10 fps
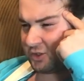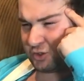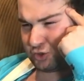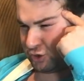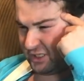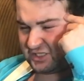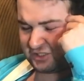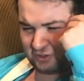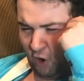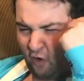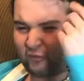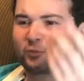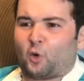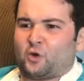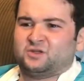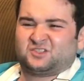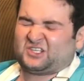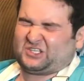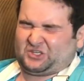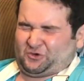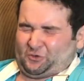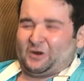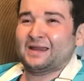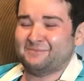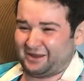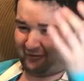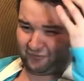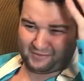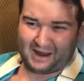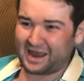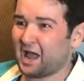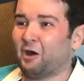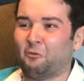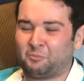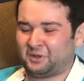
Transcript: she's overboard, screaming for my help.